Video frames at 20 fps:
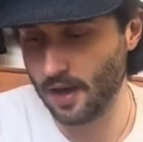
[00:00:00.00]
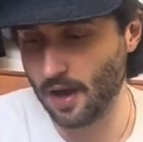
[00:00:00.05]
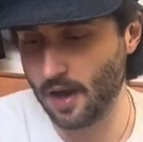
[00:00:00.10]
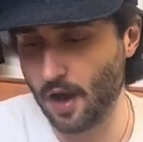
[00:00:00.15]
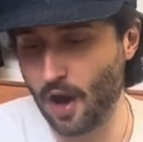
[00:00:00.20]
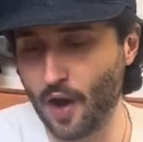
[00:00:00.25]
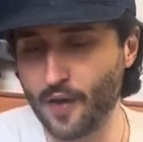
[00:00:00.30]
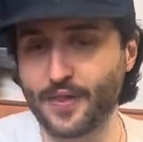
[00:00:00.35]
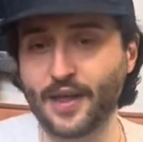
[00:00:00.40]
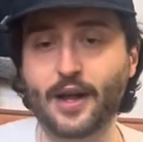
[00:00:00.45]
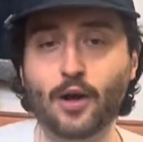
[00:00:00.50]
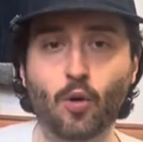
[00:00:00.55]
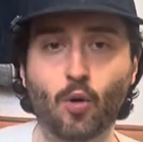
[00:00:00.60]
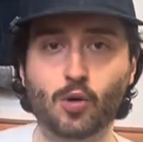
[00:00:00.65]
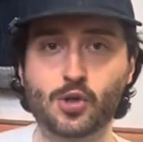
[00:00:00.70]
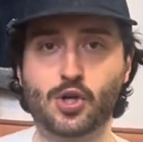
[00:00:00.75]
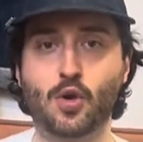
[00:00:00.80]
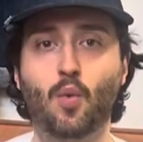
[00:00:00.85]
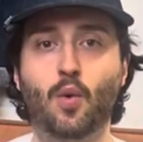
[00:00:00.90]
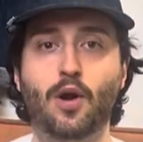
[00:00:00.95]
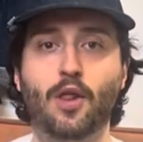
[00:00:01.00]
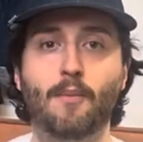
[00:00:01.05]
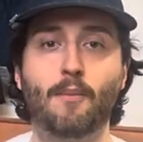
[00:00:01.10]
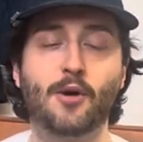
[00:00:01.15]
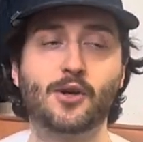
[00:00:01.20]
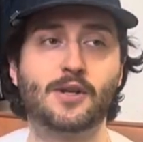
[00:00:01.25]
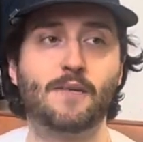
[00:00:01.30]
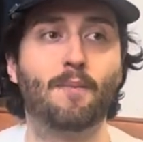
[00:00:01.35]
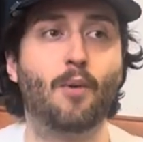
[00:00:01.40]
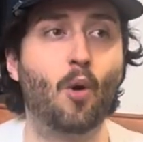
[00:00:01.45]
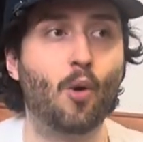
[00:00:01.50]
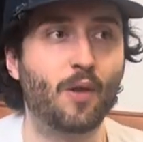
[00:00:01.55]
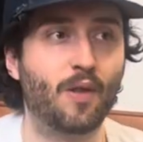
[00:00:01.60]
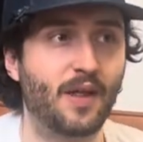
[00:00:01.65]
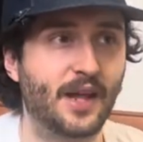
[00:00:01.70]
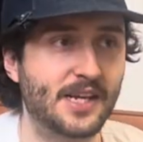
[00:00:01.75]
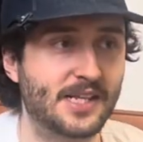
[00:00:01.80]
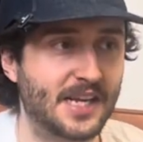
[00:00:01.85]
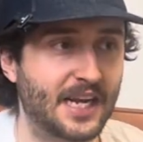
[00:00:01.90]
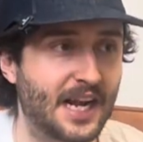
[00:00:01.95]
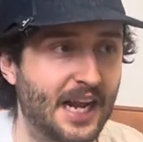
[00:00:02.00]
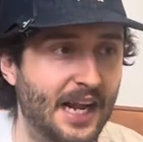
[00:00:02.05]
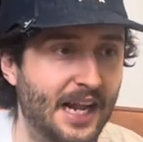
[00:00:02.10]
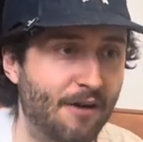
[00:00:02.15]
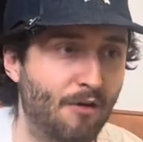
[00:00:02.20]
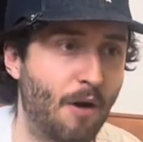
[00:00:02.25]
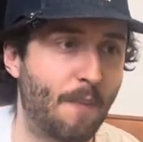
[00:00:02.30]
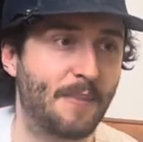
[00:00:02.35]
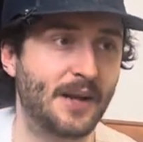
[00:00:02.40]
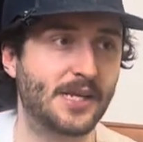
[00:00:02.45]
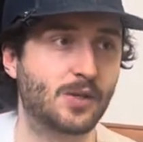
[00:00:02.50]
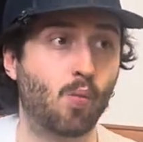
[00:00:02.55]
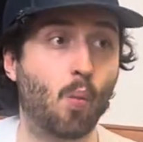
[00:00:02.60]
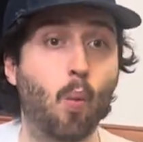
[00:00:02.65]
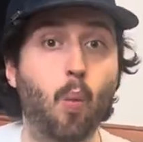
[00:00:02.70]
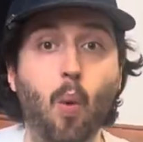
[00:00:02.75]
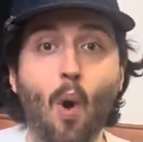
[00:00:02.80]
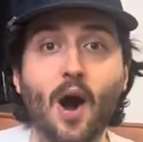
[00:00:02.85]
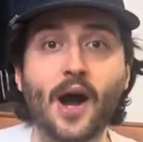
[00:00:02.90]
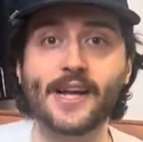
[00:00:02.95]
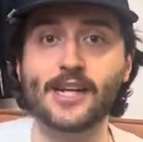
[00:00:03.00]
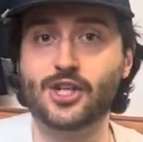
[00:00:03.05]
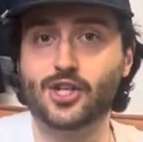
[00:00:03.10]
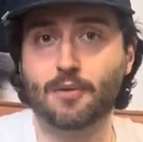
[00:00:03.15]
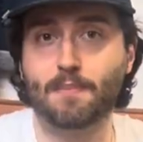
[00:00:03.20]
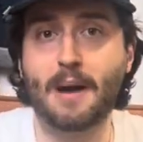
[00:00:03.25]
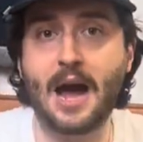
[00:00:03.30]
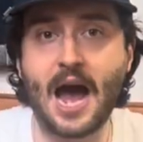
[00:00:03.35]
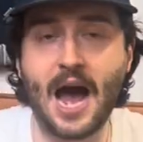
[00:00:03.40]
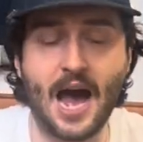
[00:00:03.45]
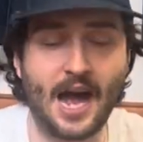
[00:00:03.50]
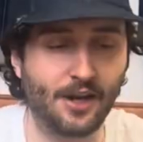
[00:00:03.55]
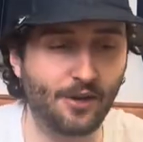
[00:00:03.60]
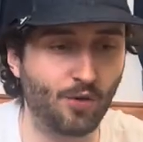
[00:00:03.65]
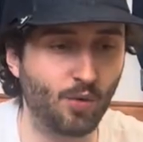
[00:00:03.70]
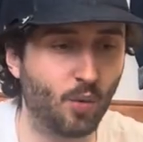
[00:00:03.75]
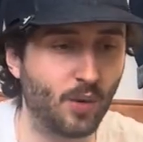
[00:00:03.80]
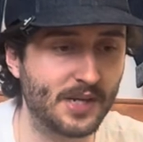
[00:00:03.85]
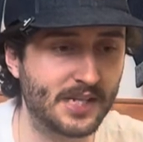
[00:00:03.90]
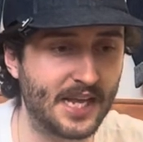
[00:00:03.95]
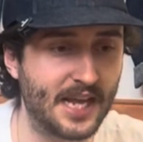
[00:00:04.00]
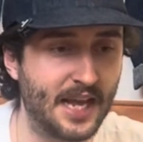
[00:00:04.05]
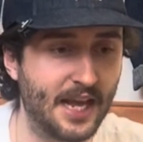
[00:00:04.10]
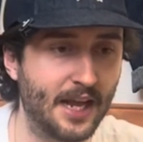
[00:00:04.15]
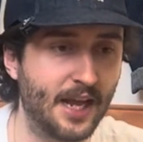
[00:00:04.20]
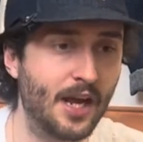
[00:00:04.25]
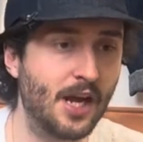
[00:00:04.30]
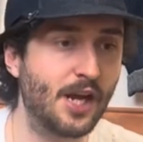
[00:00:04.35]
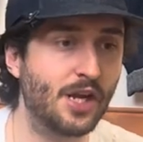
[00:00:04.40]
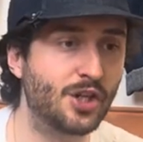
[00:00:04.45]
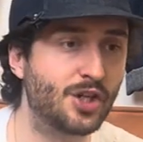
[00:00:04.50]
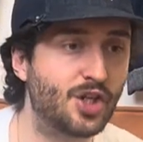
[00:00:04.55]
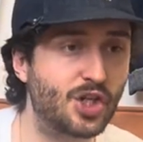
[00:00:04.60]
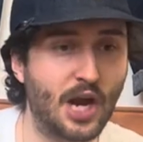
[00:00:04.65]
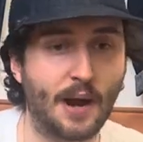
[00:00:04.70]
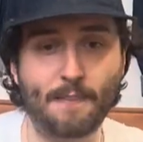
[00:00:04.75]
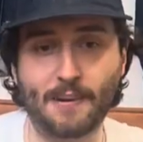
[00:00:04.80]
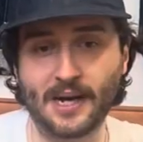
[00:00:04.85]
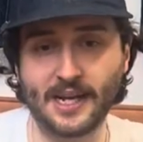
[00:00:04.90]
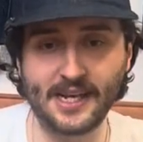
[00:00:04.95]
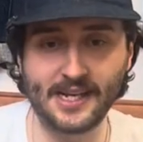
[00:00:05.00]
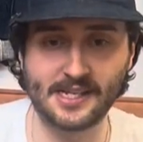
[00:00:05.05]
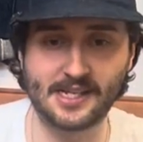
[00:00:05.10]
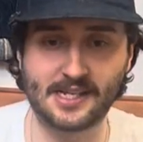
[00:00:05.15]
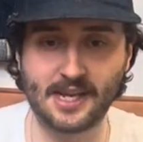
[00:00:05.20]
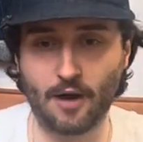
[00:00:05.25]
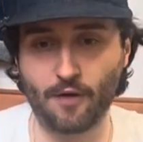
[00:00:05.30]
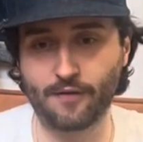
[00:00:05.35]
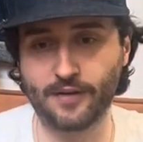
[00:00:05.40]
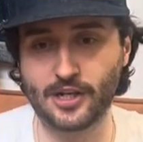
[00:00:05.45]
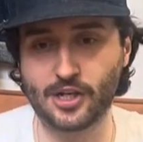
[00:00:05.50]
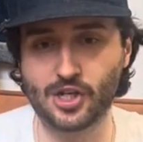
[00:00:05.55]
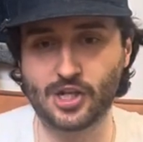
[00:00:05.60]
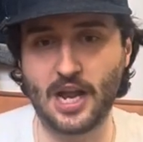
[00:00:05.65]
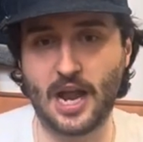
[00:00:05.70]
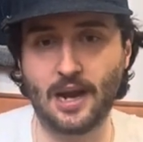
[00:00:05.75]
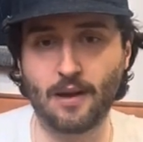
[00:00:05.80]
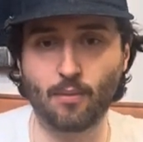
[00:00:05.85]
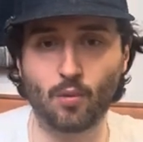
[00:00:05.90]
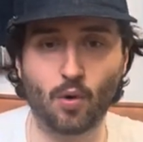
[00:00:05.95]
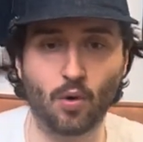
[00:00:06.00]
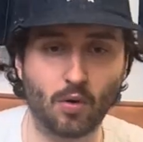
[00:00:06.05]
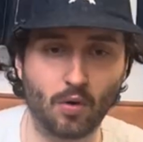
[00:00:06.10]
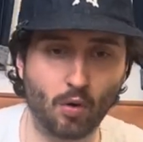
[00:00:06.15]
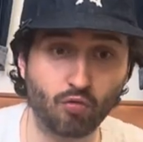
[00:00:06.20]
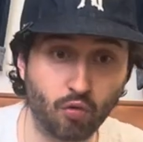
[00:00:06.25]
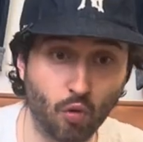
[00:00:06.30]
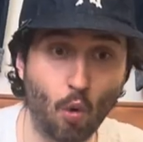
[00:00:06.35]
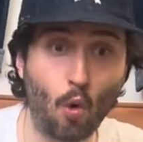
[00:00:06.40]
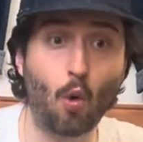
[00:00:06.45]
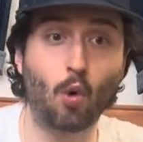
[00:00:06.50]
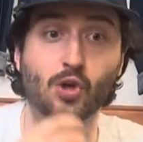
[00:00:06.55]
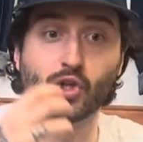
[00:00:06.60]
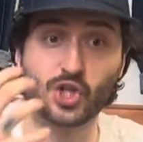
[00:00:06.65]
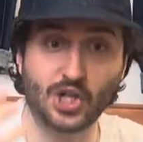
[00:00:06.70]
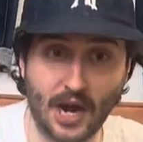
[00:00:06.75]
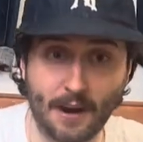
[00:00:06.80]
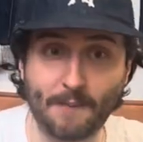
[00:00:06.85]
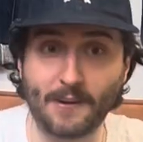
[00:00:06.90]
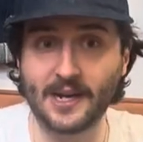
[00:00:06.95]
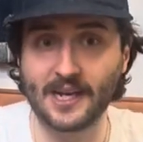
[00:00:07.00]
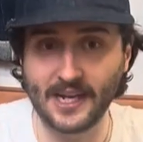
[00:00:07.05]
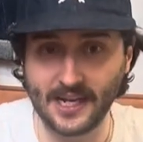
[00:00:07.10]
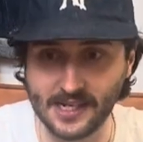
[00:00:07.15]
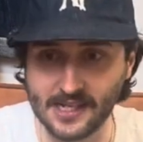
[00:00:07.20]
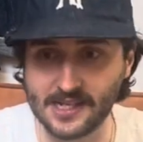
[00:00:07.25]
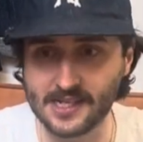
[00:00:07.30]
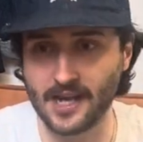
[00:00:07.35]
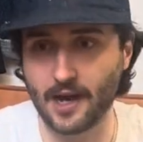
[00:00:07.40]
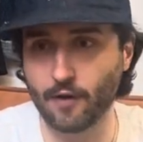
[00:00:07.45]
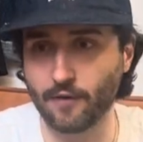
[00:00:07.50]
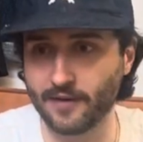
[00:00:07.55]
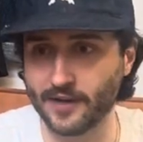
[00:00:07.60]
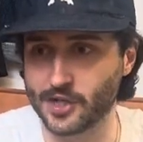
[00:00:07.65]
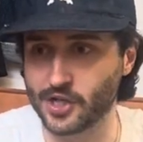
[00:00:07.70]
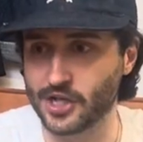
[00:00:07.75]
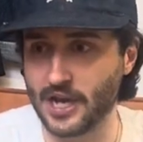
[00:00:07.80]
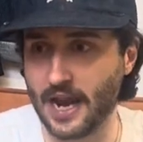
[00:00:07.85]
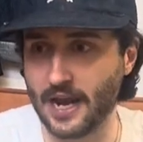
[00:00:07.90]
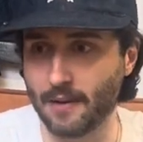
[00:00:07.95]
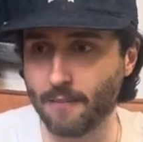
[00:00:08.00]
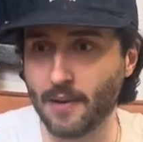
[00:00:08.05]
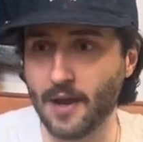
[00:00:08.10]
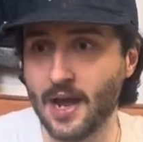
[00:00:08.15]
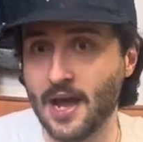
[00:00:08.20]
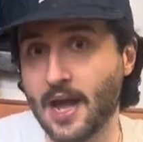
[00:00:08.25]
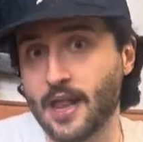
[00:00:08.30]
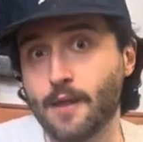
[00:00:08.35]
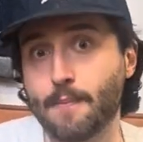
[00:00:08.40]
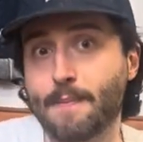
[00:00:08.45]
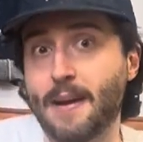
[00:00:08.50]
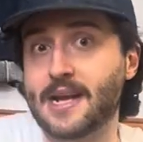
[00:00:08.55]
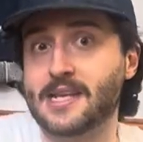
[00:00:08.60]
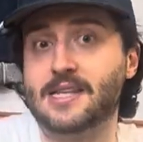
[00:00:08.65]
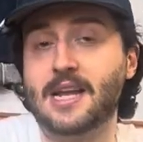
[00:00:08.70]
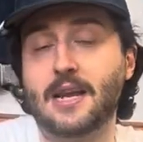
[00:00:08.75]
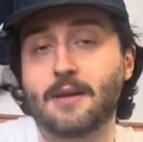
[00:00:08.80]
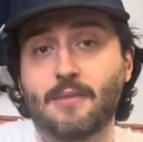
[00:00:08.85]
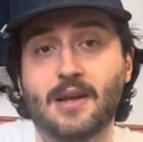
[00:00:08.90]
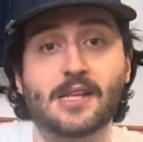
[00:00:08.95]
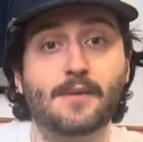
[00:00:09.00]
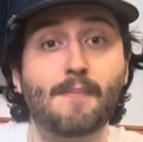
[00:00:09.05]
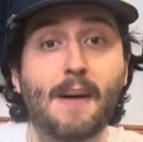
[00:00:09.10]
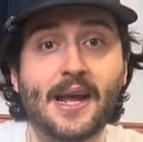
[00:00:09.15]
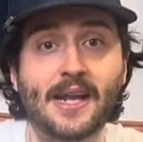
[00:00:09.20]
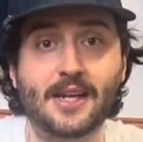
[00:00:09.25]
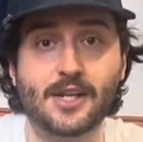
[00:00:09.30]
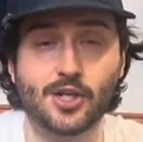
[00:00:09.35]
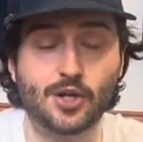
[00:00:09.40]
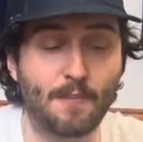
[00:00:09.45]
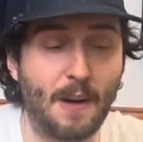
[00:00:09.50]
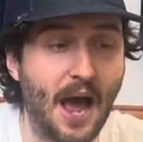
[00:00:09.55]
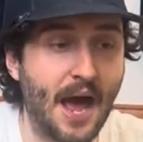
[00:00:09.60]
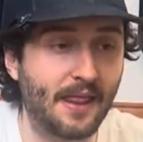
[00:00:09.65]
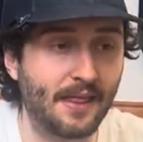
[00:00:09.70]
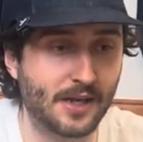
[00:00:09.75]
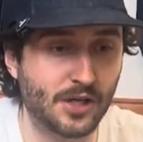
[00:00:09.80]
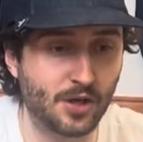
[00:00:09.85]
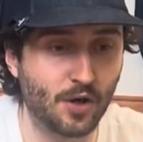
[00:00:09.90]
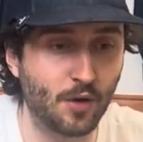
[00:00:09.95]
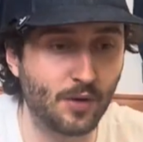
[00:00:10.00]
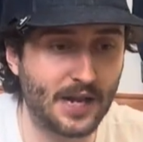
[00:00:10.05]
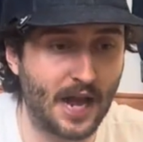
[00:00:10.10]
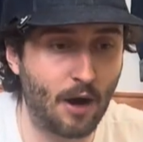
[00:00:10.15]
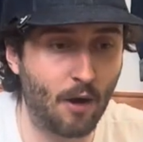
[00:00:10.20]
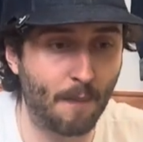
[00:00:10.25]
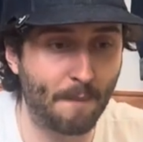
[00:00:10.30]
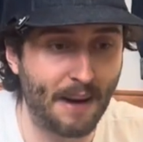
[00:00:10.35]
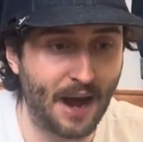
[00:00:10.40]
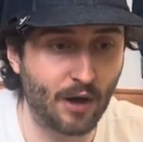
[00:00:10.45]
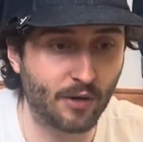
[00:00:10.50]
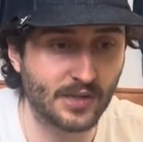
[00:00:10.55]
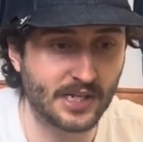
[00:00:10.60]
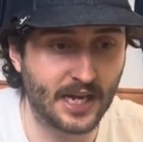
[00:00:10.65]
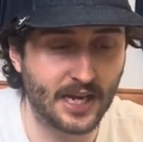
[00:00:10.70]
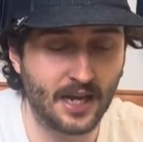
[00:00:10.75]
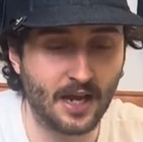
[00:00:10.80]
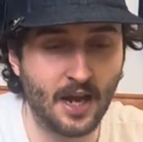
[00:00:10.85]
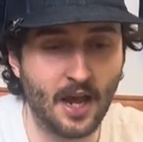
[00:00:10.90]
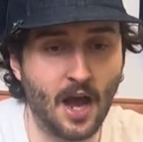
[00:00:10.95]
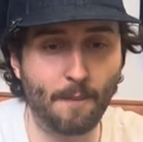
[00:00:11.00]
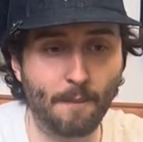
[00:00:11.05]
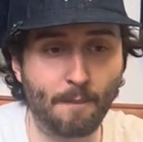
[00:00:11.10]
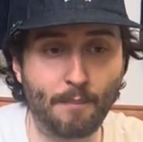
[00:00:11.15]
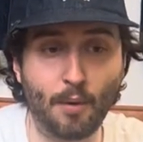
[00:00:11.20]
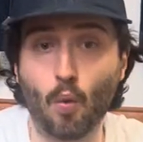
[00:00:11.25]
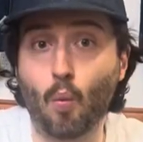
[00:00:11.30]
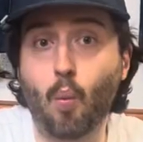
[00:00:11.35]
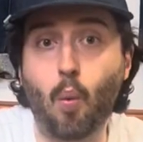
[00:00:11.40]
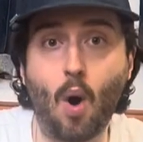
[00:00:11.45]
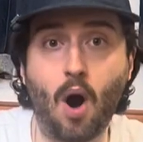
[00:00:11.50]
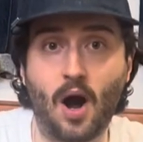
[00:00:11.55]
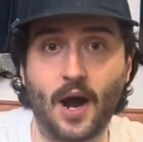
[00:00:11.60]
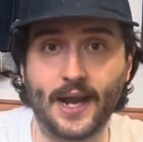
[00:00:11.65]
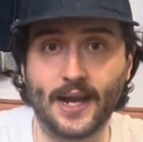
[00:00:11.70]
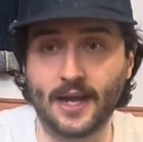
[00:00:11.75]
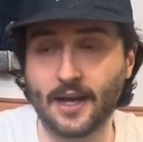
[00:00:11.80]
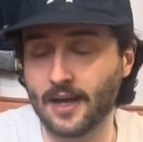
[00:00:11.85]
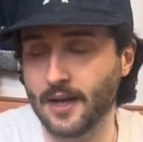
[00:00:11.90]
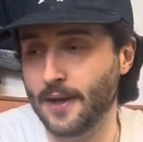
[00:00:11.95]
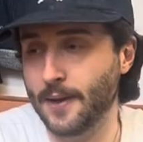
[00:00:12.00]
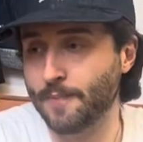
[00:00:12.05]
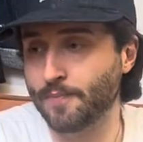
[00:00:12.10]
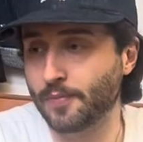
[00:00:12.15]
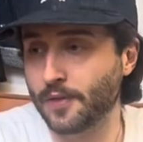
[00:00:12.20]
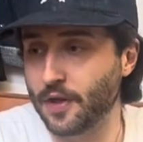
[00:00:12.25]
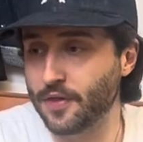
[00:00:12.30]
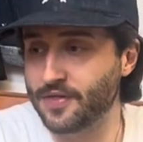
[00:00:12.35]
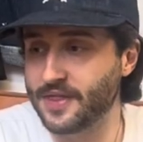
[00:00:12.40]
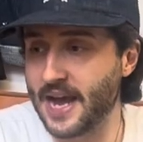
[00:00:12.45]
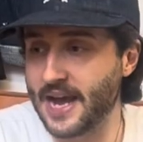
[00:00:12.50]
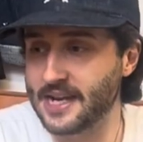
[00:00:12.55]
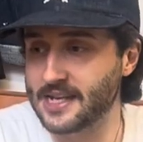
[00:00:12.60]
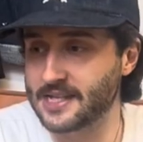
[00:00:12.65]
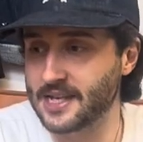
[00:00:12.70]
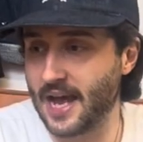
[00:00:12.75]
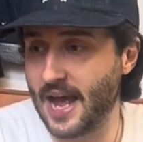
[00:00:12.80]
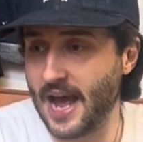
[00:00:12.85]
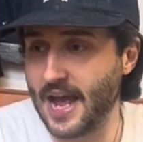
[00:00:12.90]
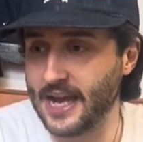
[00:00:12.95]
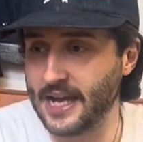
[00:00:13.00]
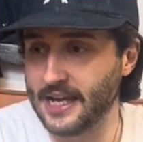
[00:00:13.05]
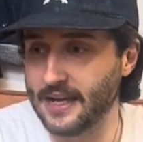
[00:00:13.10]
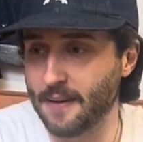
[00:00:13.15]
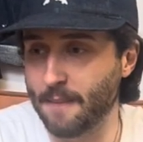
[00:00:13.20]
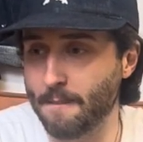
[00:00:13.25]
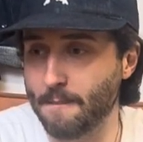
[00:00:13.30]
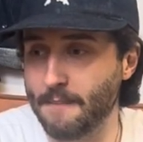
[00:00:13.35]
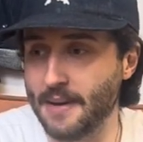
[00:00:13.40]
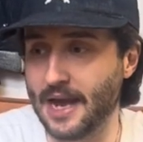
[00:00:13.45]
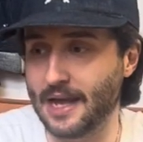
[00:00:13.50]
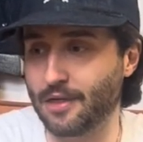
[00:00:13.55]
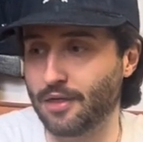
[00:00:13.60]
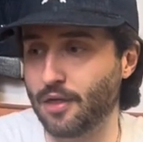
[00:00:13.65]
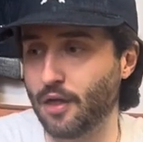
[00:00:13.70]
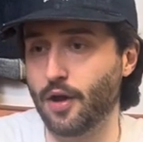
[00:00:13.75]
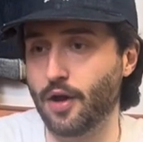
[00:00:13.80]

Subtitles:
I think also one of the most important things to clear up is why Japan. You always hear Japanese selvage denim or raw Japanese selvage denim, and the best denim is made in Japan, there's no doubt about it. But why? There's a myth.